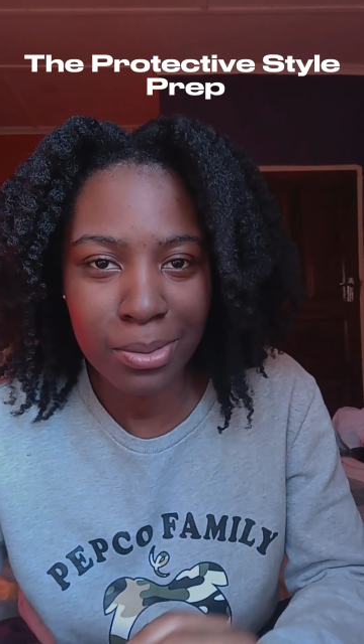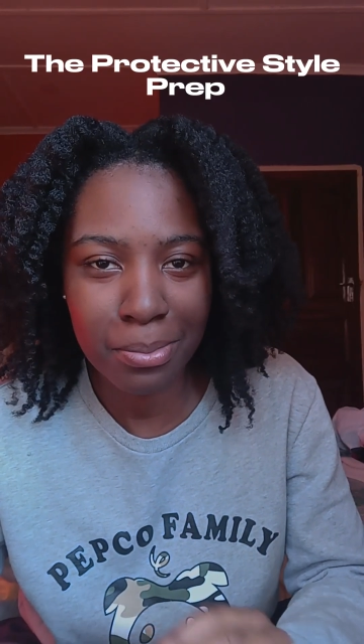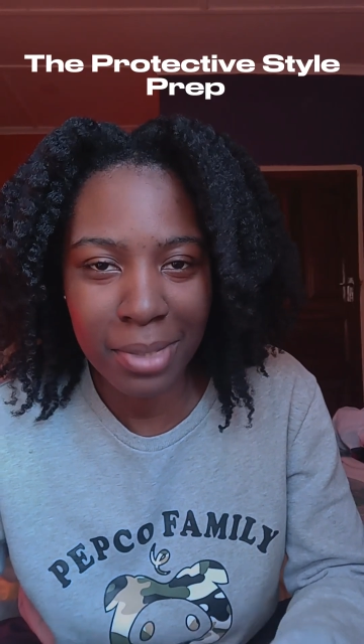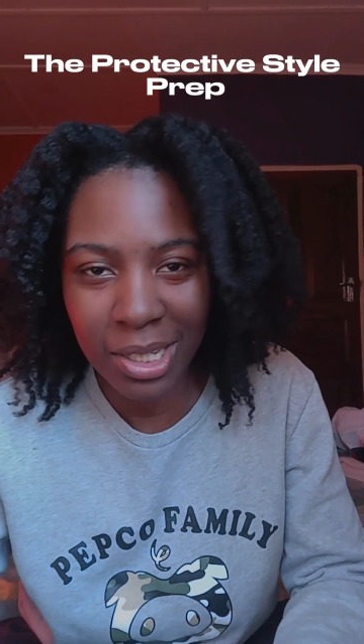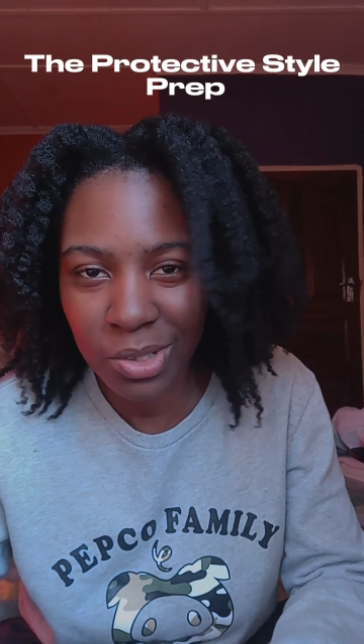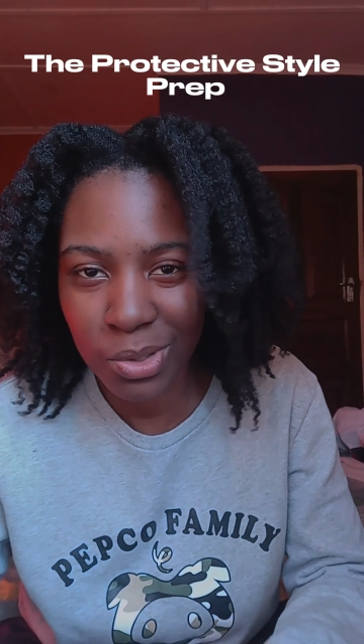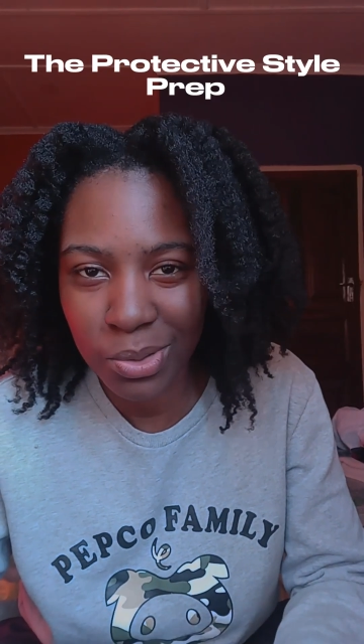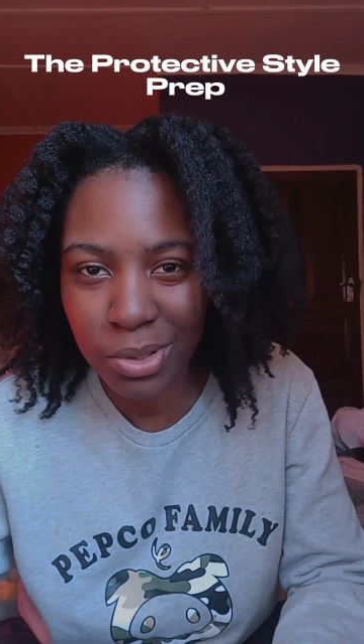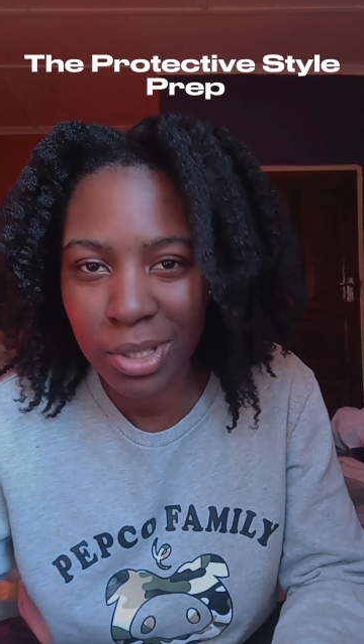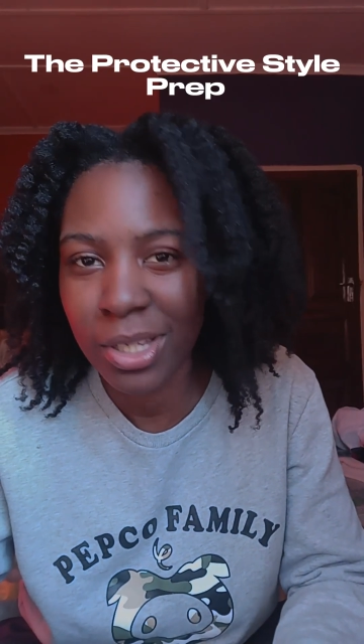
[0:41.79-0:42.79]
to make
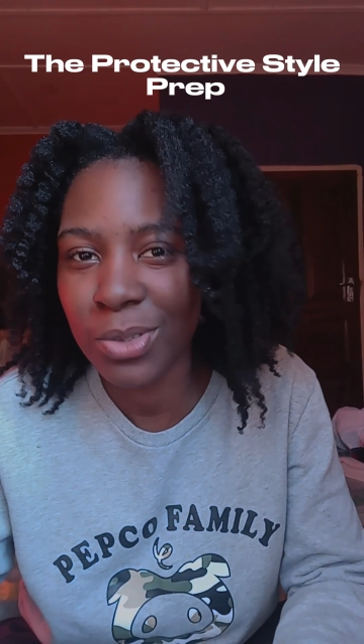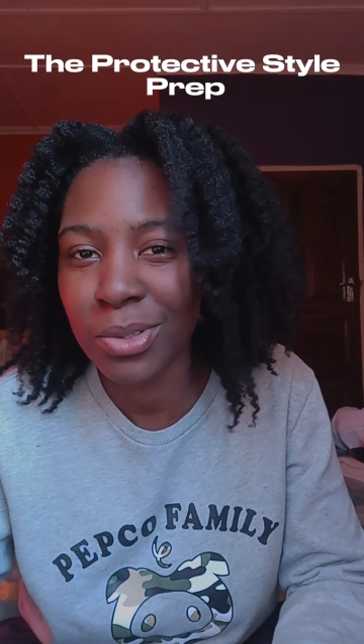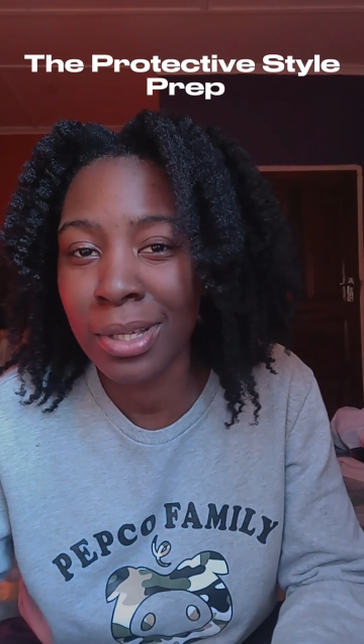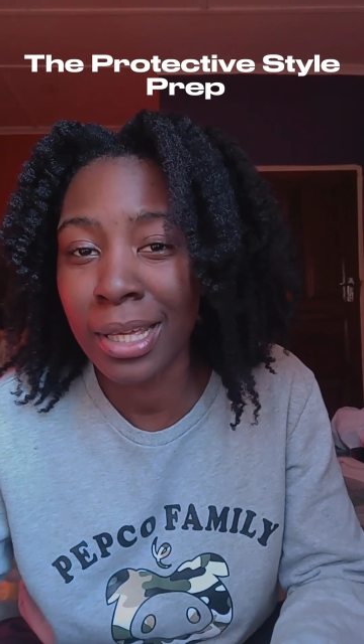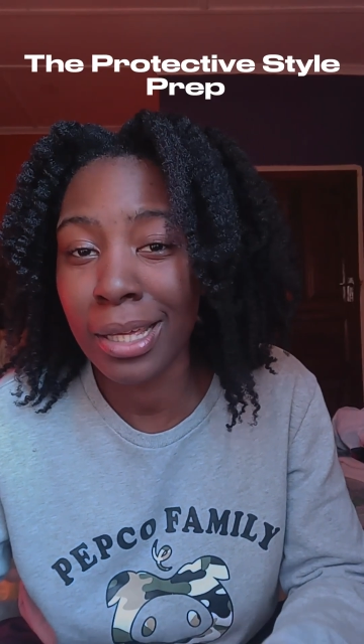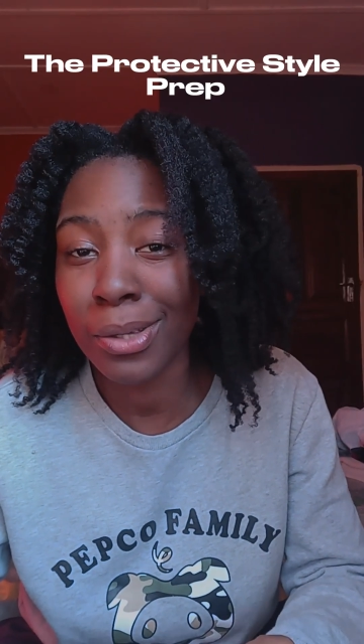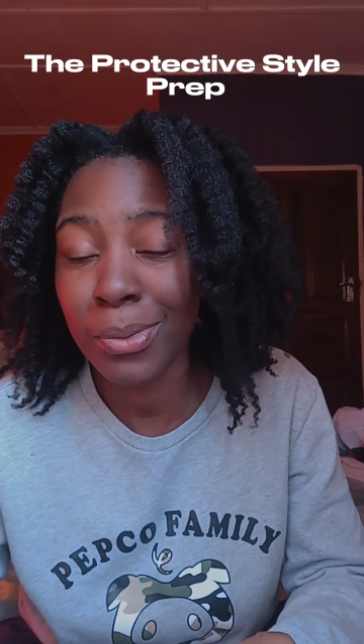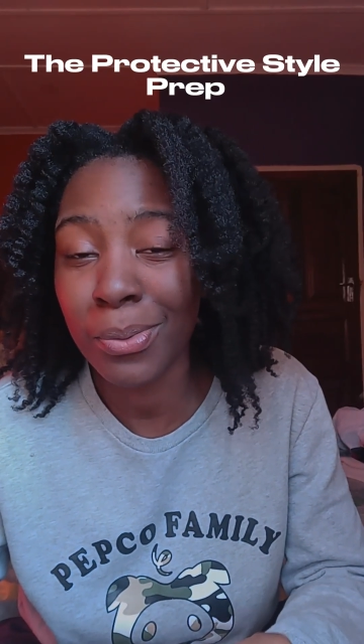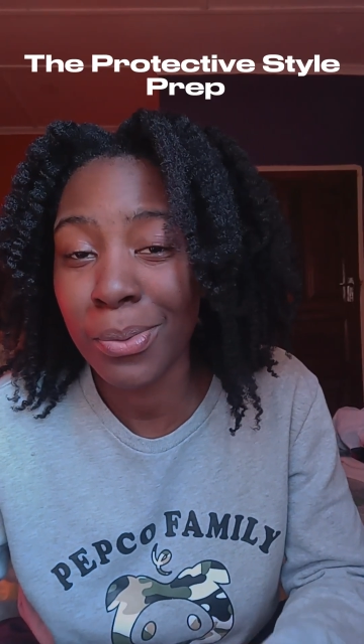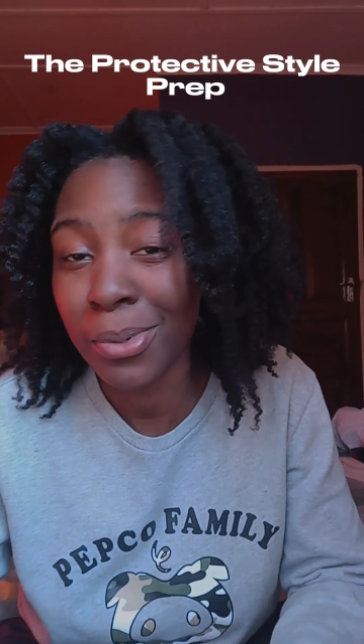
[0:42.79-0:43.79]
sure that you get
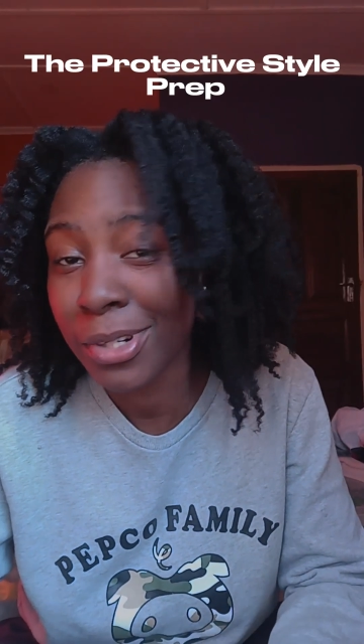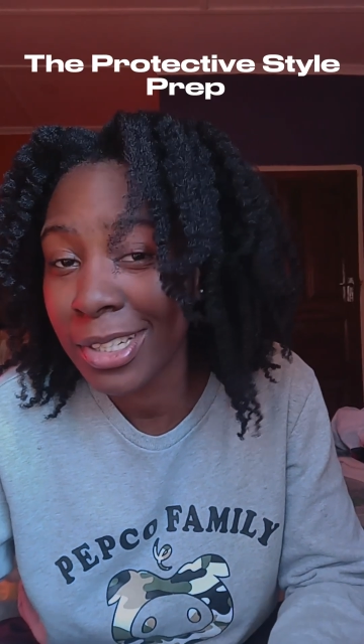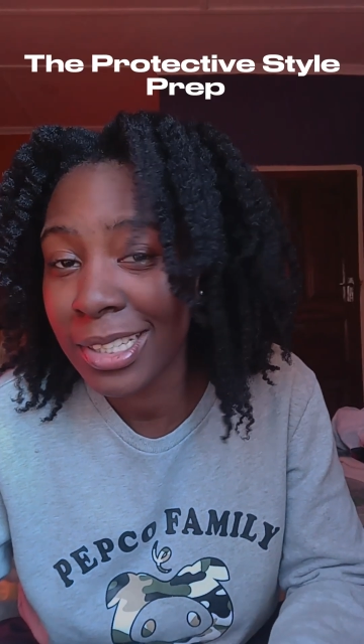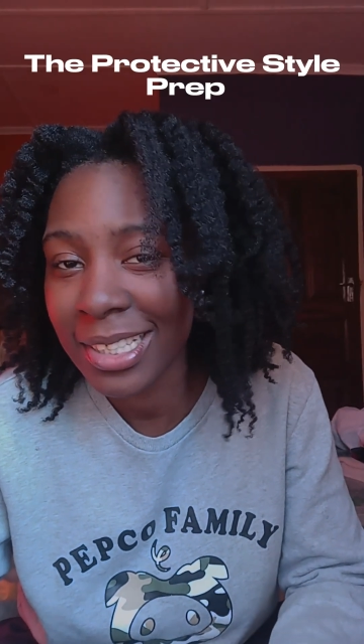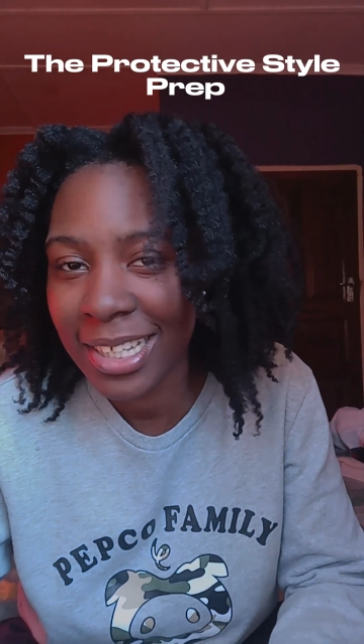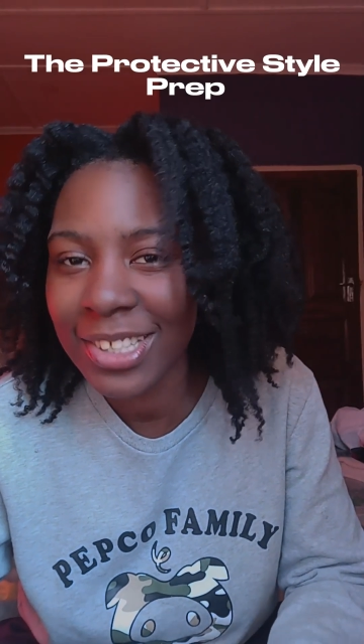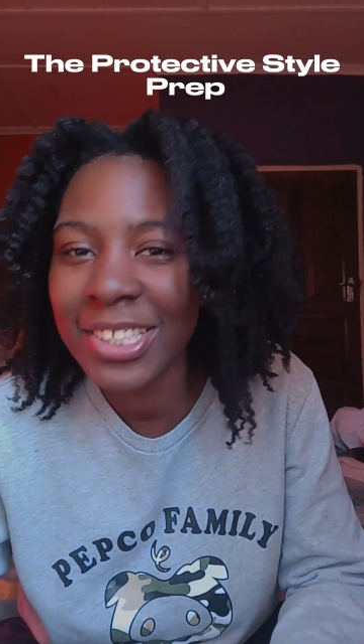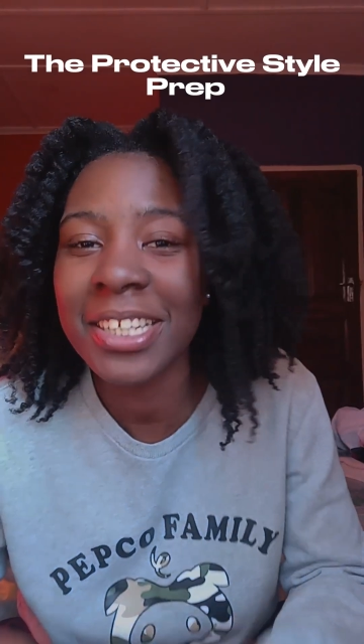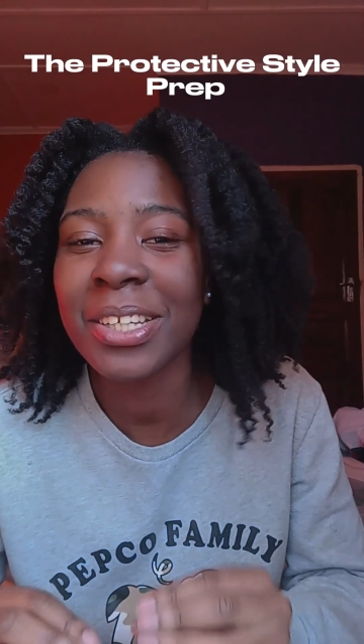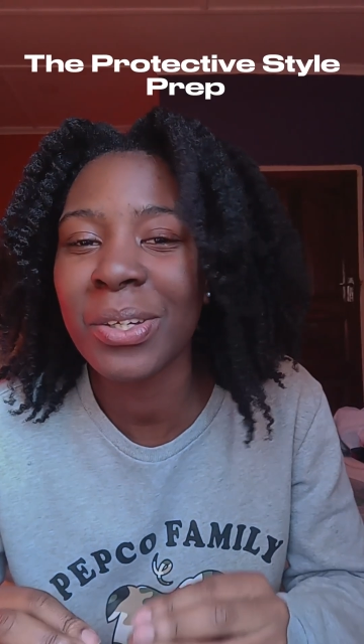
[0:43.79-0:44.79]
your wash
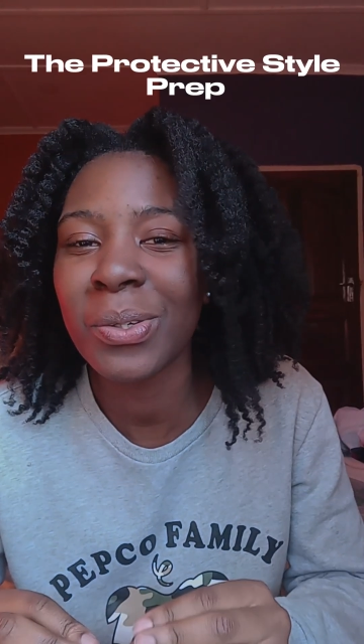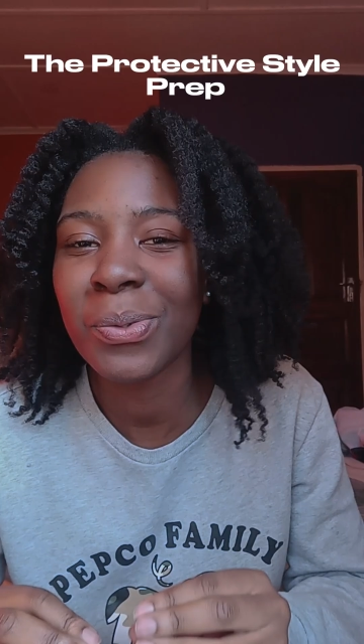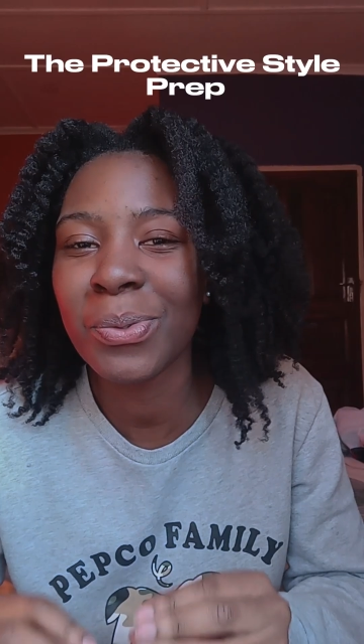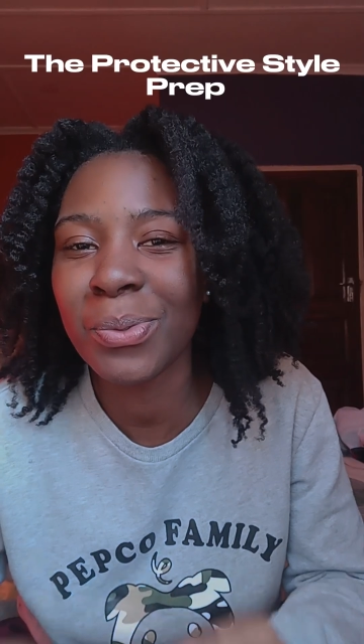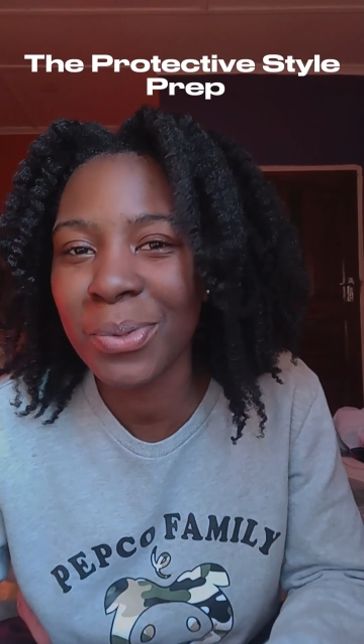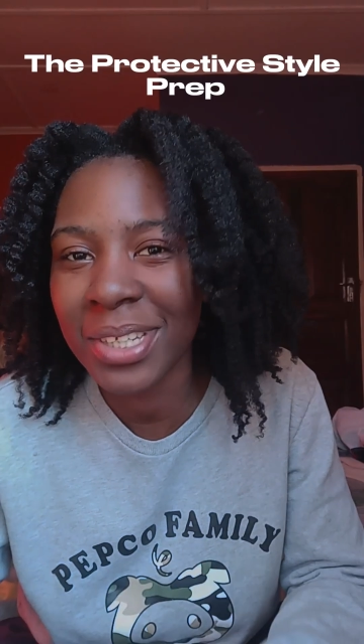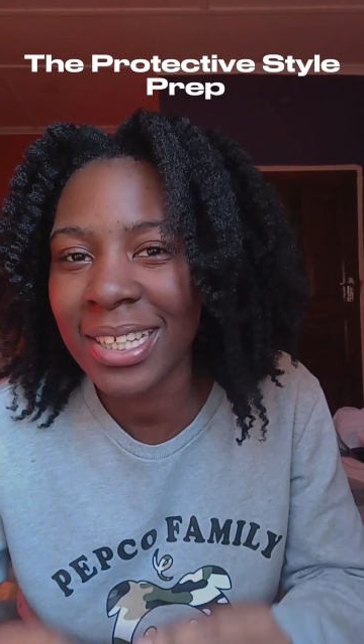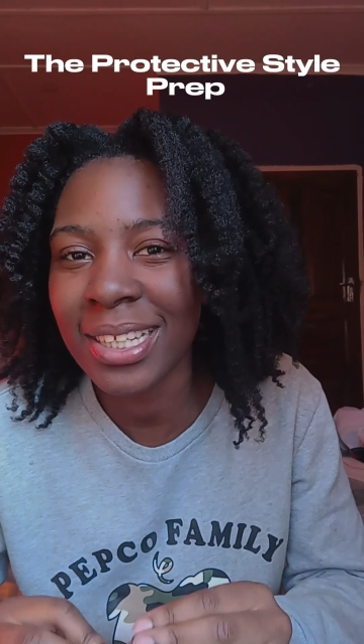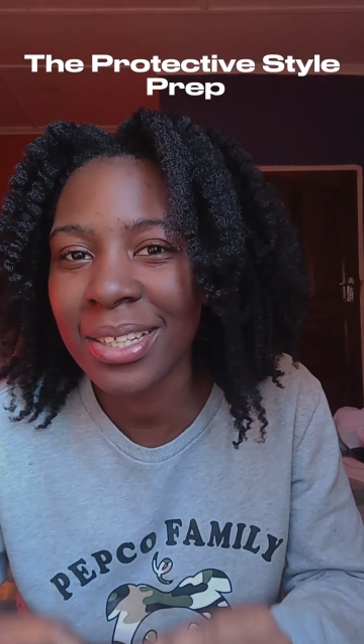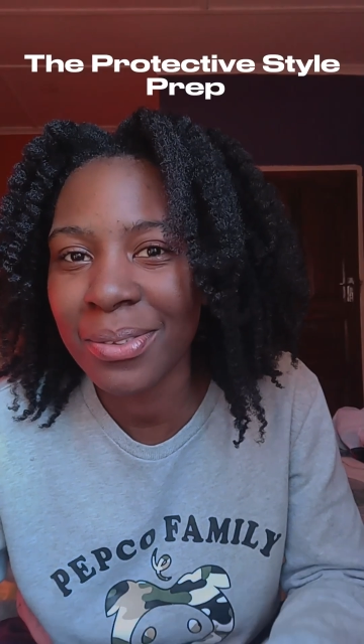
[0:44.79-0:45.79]
session
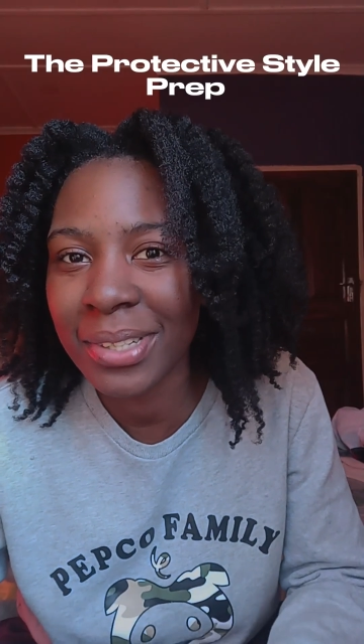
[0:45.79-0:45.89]
really,